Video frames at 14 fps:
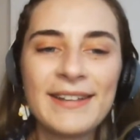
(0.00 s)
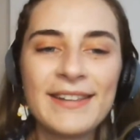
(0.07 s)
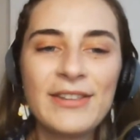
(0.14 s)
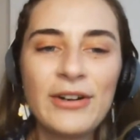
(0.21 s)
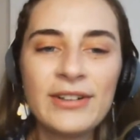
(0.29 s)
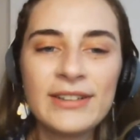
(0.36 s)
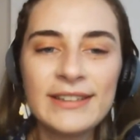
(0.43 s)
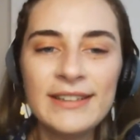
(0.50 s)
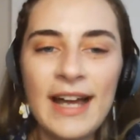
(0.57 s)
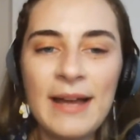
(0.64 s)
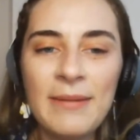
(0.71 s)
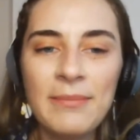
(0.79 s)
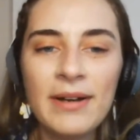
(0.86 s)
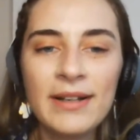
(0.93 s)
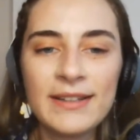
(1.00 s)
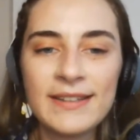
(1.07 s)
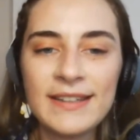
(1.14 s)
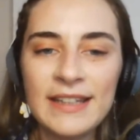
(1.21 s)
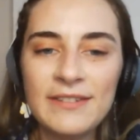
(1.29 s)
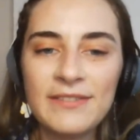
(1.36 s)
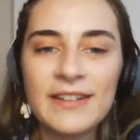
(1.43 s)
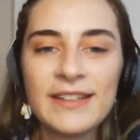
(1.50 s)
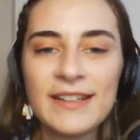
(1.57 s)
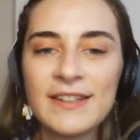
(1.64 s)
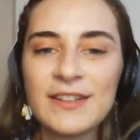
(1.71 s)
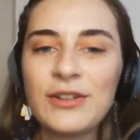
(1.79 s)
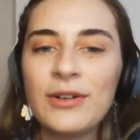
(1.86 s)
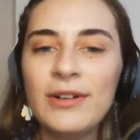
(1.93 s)
Dr. Emma Stephens
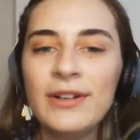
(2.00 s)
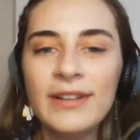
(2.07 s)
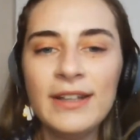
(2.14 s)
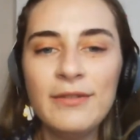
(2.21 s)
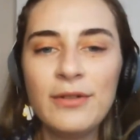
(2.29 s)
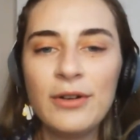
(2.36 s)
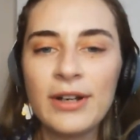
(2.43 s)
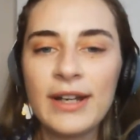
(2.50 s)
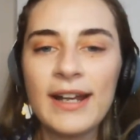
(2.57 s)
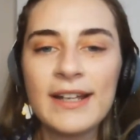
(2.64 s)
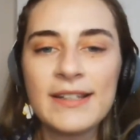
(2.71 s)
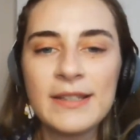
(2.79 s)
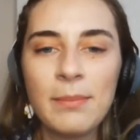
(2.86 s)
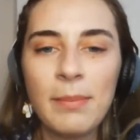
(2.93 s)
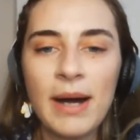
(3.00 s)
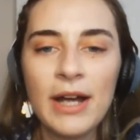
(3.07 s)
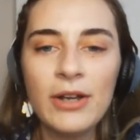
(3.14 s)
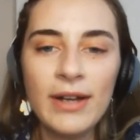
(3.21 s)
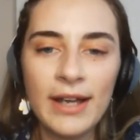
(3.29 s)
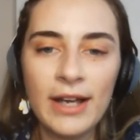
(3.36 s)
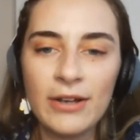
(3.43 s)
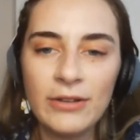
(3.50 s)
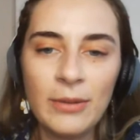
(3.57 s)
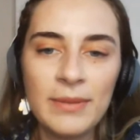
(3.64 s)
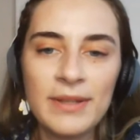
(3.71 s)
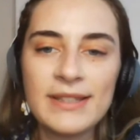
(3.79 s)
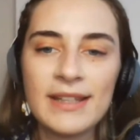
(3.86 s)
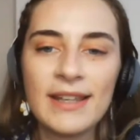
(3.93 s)
is currently working as a
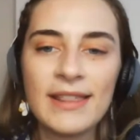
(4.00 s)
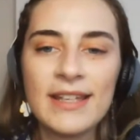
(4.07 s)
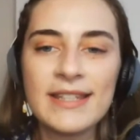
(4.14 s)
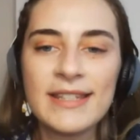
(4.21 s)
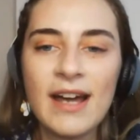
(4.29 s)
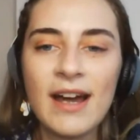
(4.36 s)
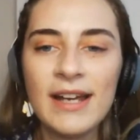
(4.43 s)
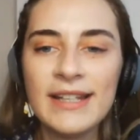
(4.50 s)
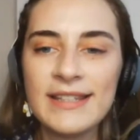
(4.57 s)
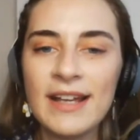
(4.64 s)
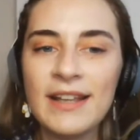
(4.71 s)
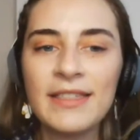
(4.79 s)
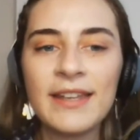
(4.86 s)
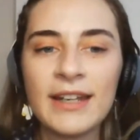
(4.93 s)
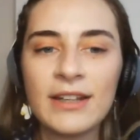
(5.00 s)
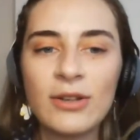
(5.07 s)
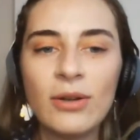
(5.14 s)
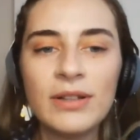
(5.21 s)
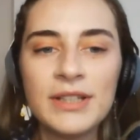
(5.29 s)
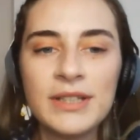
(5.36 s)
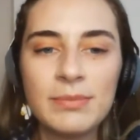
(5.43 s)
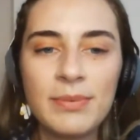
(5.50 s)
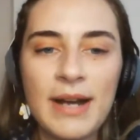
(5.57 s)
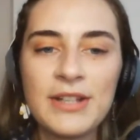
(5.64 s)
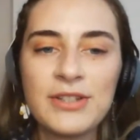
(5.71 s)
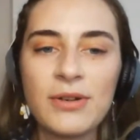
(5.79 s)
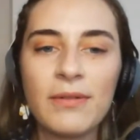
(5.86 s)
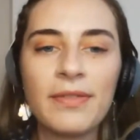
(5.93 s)
bioeconomist in the Science and Technology
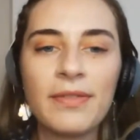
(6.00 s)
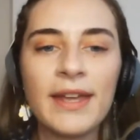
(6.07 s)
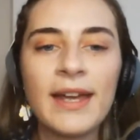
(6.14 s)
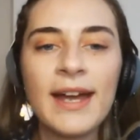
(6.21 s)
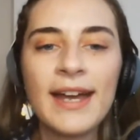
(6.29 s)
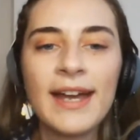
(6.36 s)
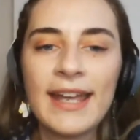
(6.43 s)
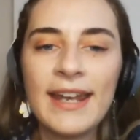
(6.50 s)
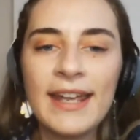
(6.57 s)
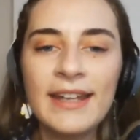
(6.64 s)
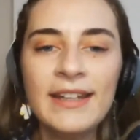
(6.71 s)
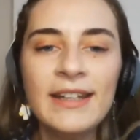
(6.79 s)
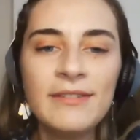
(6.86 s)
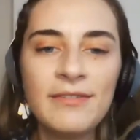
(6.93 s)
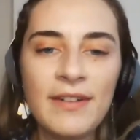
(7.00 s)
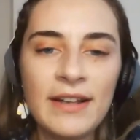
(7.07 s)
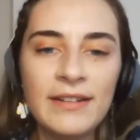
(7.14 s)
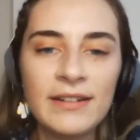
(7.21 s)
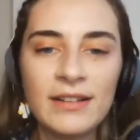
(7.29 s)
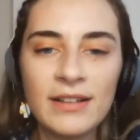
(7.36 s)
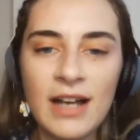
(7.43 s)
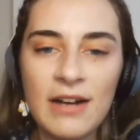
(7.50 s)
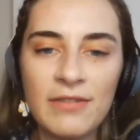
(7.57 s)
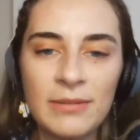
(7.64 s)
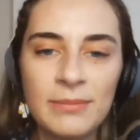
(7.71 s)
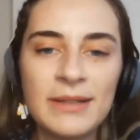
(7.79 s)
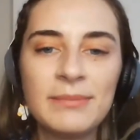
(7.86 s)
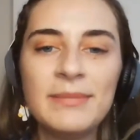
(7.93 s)
branch of the Canadian Federal
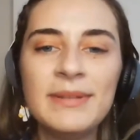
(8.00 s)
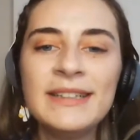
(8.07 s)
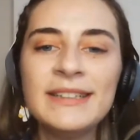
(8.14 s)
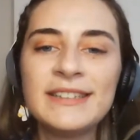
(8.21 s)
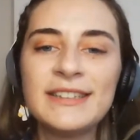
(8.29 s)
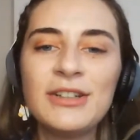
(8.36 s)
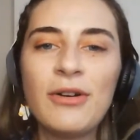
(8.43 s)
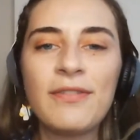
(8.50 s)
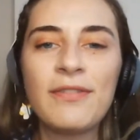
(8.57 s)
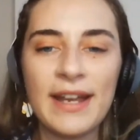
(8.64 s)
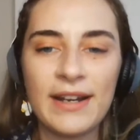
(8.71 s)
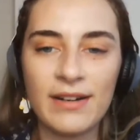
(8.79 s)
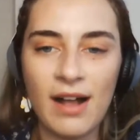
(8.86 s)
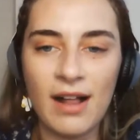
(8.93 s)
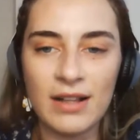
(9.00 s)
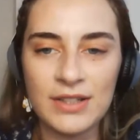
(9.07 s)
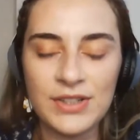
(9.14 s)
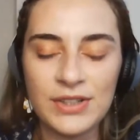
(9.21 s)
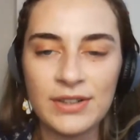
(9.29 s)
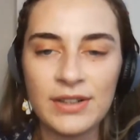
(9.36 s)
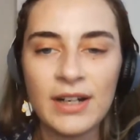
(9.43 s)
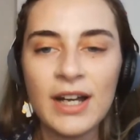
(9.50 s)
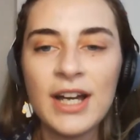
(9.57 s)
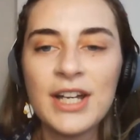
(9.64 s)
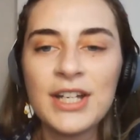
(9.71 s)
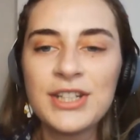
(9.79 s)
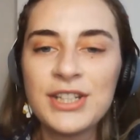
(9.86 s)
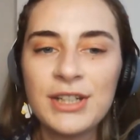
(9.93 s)
Government Ministry of Agriculture.
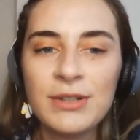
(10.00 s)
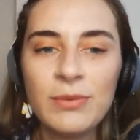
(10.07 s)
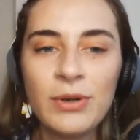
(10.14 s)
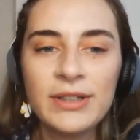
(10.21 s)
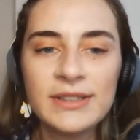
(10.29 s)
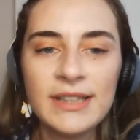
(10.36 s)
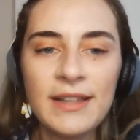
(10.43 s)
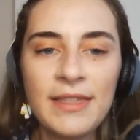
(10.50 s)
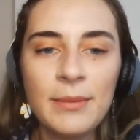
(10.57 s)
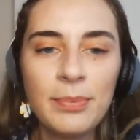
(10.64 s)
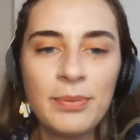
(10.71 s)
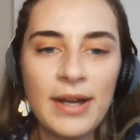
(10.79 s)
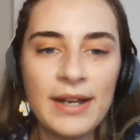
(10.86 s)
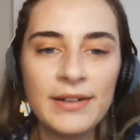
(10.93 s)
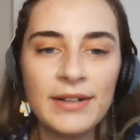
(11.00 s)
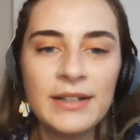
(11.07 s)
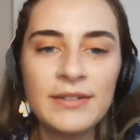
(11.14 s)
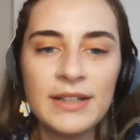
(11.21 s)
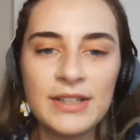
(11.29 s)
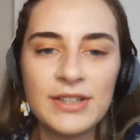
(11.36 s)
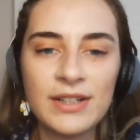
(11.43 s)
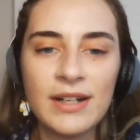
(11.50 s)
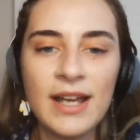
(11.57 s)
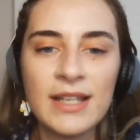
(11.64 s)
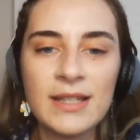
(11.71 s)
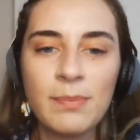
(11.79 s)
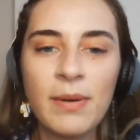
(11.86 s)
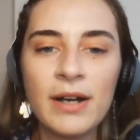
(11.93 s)
She works in the Prairie region
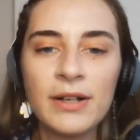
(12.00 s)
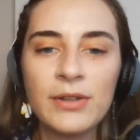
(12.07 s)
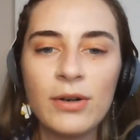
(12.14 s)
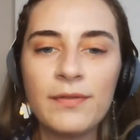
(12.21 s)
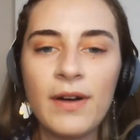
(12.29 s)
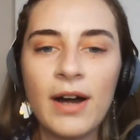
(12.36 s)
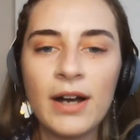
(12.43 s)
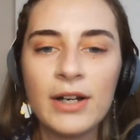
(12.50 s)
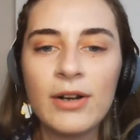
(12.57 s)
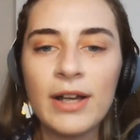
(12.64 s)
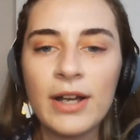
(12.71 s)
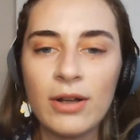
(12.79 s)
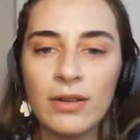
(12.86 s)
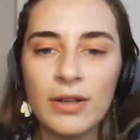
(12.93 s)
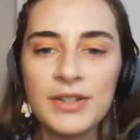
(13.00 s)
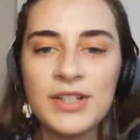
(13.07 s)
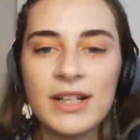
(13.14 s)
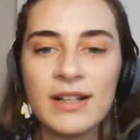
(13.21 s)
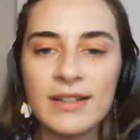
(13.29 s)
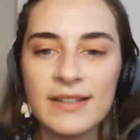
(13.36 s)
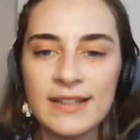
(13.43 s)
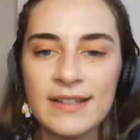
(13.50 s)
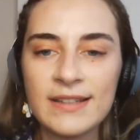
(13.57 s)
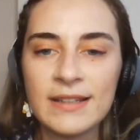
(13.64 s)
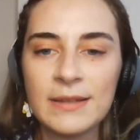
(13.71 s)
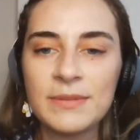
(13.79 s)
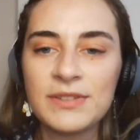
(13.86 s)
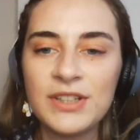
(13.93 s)
as part of Agroecological
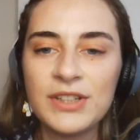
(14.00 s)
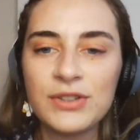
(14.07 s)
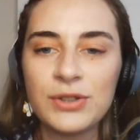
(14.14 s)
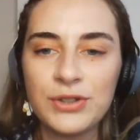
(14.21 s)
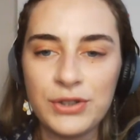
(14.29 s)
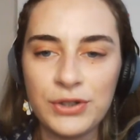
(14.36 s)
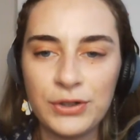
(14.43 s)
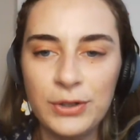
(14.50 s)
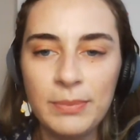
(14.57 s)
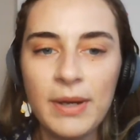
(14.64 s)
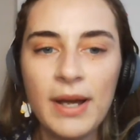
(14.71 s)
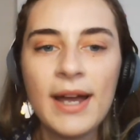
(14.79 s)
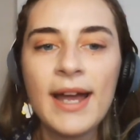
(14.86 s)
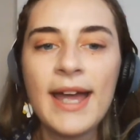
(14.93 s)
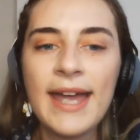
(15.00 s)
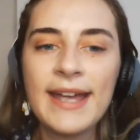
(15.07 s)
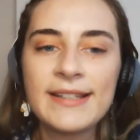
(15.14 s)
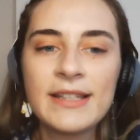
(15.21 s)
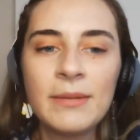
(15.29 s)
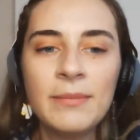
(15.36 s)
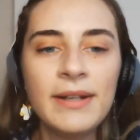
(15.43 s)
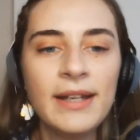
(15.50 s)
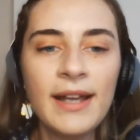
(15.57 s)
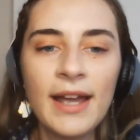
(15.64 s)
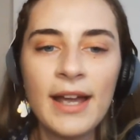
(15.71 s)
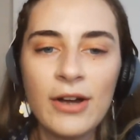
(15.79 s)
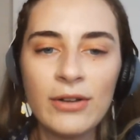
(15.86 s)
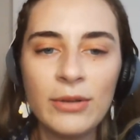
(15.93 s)
Systems Research Group, examining
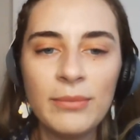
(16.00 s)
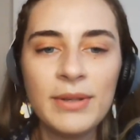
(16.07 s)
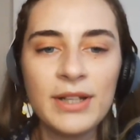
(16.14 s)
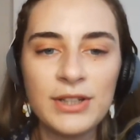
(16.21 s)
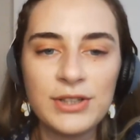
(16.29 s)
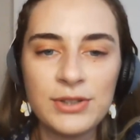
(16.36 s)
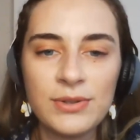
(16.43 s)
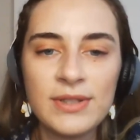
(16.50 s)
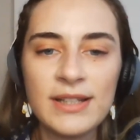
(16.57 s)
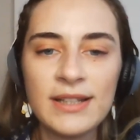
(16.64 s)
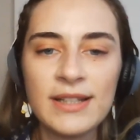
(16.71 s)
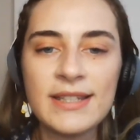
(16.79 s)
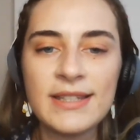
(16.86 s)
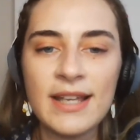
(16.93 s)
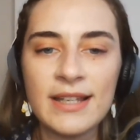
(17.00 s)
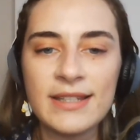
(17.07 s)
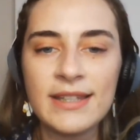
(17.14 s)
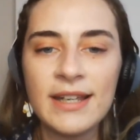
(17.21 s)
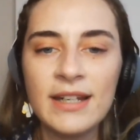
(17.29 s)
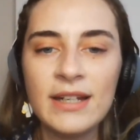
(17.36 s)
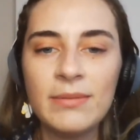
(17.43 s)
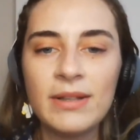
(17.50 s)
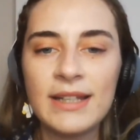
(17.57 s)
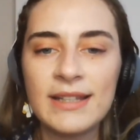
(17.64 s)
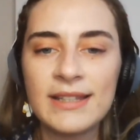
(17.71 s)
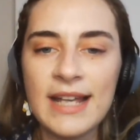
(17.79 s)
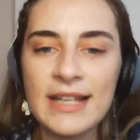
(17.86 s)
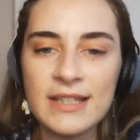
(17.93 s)
economic issues in the sustainable
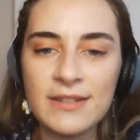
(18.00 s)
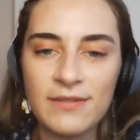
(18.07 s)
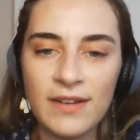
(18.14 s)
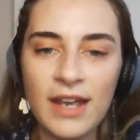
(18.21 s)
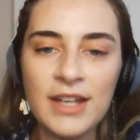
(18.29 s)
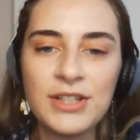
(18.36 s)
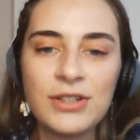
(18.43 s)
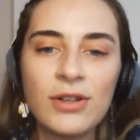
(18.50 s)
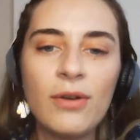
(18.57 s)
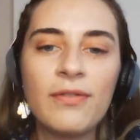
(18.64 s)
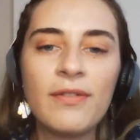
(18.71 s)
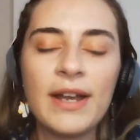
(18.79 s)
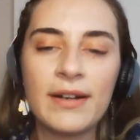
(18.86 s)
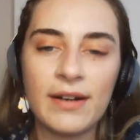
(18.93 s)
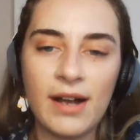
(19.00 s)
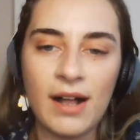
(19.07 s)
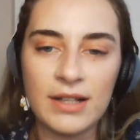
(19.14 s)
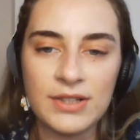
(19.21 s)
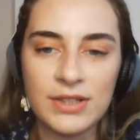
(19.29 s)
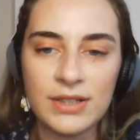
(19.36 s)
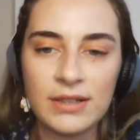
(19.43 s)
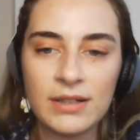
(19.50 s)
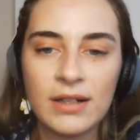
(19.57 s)
intensification of agriculture.